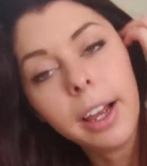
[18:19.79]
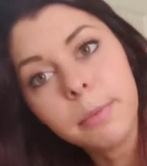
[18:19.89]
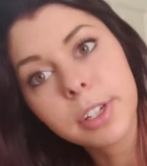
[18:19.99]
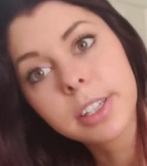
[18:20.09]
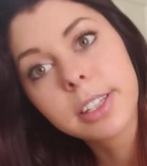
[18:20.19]
I'm
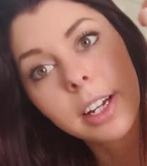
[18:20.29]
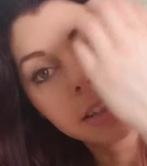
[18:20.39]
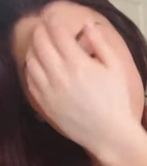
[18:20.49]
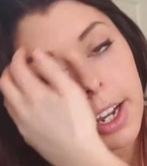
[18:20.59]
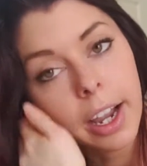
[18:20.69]
just a
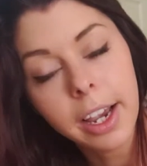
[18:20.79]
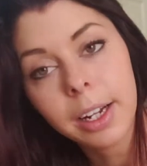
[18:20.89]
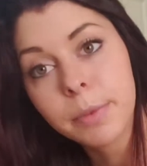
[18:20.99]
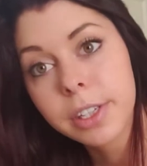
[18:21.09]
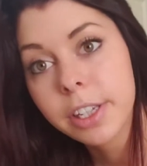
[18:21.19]
sun sign,
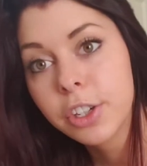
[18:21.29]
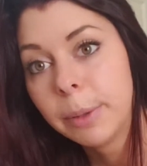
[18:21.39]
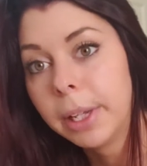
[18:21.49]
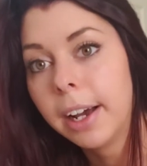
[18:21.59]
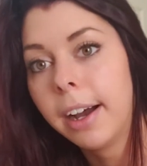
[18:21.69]
I'm just a
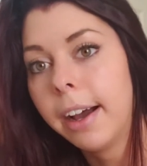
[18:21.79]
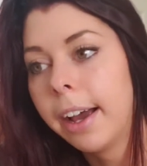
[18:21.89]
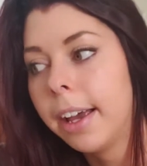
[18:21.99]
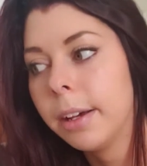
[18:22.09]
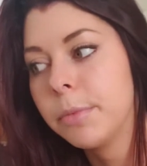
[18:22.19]

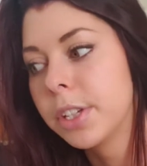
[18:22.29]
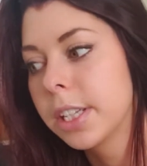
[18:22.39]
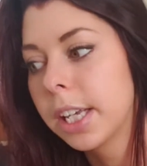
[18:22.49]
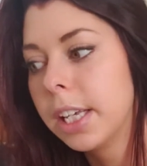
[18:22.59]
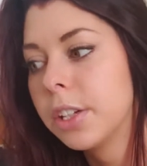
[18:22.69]
Gemini, I'm just
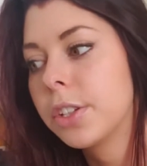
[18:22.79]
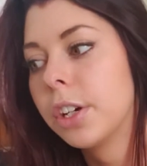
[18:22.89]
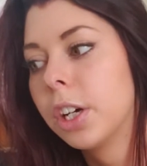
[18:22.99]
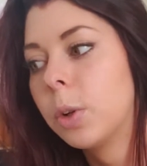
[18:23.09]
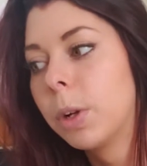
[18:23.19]
a
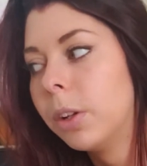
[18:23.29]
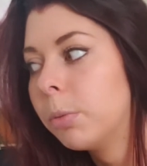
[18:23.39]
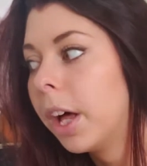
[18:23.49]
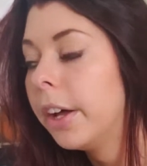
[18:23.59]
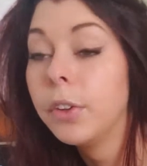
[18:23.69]
Cancer, blah,
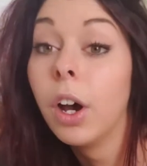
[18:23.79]
blah, blah.